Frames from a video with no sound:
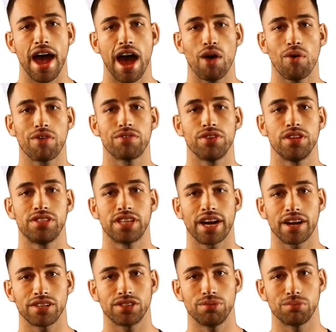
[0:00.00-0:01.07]
However, the
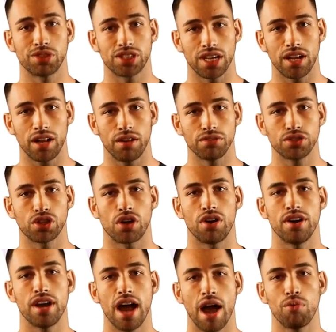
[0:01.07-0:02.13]
tears themselves
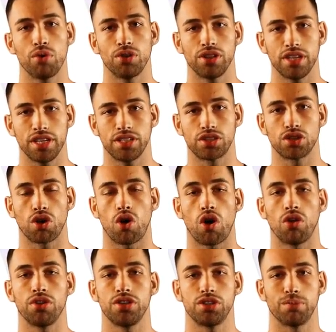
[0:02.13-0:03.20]
are not what leads to
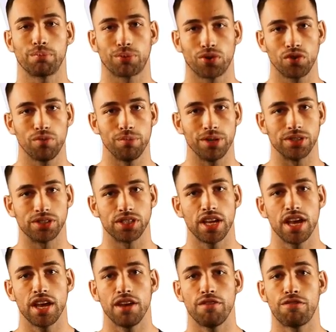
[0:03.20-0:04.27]
all these improvements.
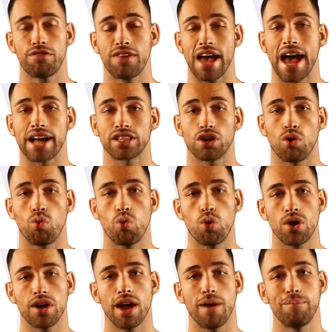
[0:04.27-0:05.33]
In fact, a
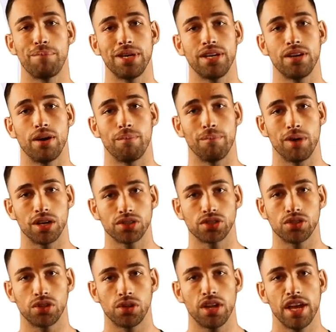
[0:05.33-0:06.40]
worn-out, beaten-up
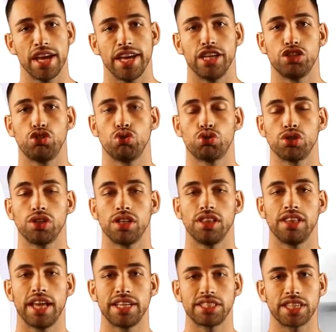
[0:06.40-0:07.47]
muscle is usually
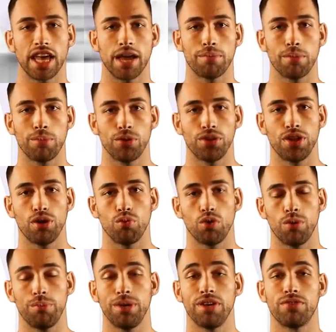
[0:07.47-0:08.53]
less capable than it
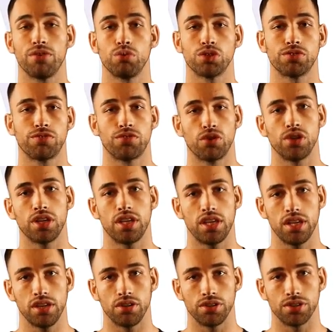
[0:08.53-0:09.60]
would be if it was fully
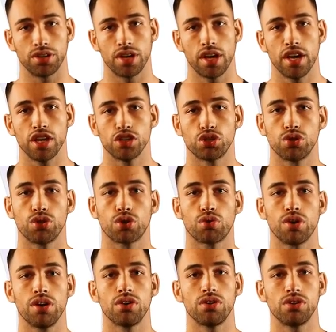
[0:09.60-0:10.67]
healed. So the
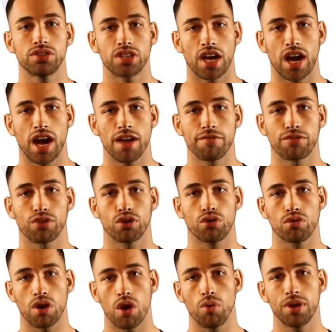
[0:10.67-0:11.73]
critical time for
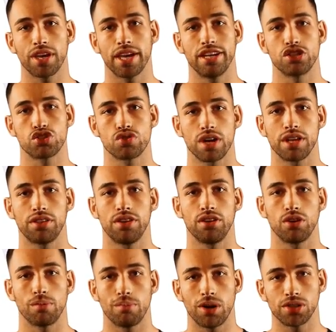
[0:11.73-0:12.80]
growing and strengthening
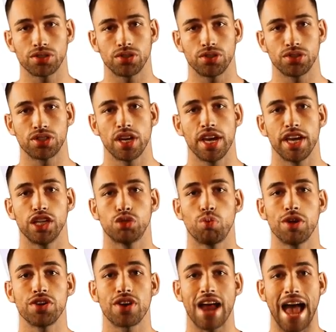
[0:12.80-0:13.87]
your muscles is
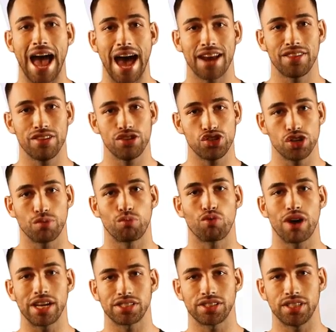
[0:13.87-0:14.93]
when you're out of the gym
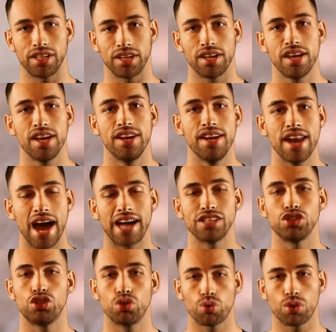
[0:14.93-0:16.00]
resting,
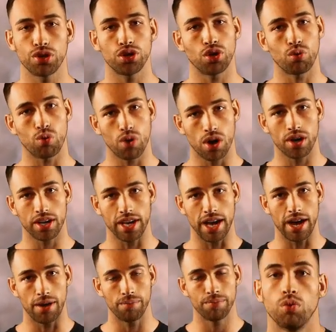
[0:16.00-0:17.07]
not during your
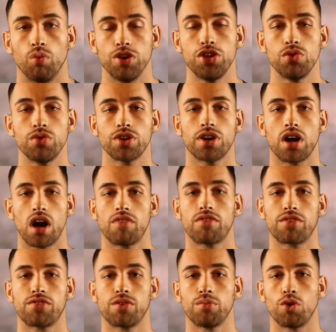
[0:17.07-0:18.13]
workout. When you
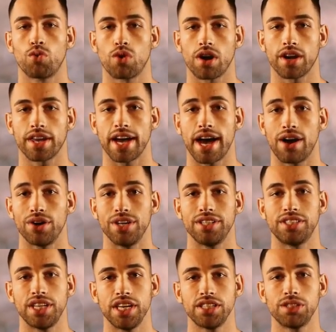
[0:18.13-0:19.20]
recover from a workout,
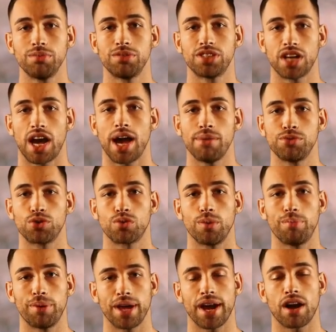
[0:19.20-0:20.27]
it takes some time to
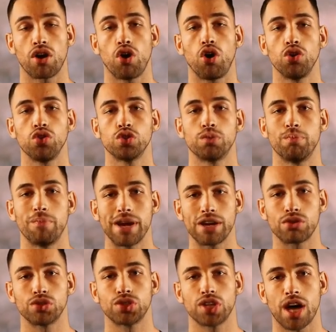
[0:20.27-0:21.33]
repair all those
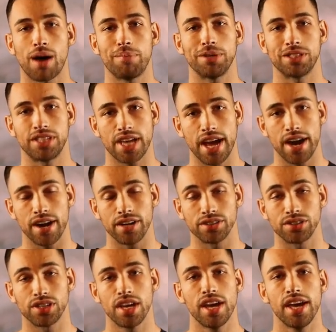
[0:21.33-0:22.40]
microscopic
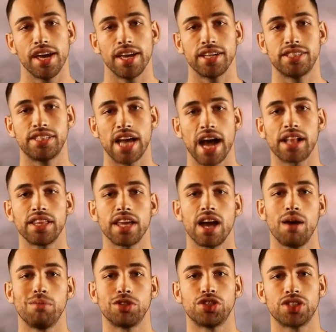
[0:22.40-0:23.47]
tears. Exactly
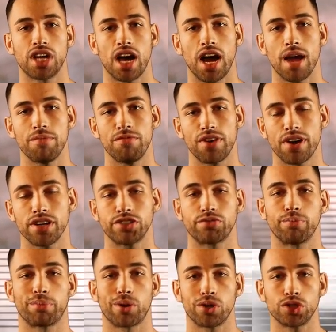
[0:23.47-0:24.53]
how much time varies
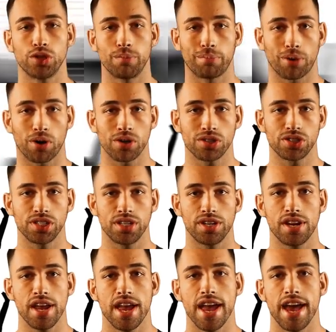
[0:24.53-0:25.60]
from person to
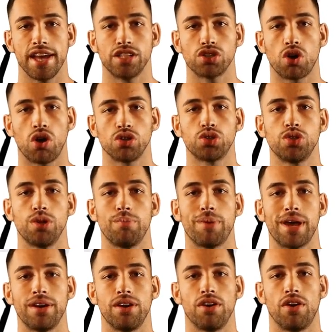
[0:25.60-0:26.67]
person and is also
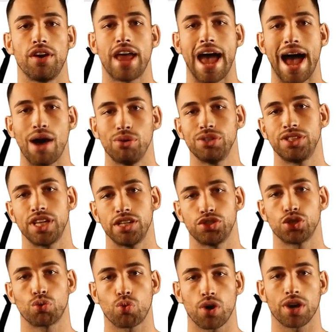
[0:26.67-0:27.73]
dependent on how
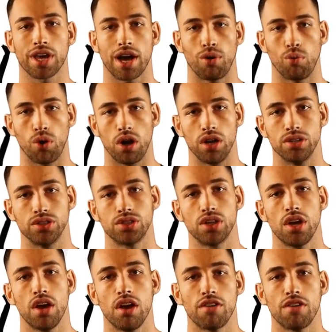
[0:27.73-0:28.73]
intense your workout was.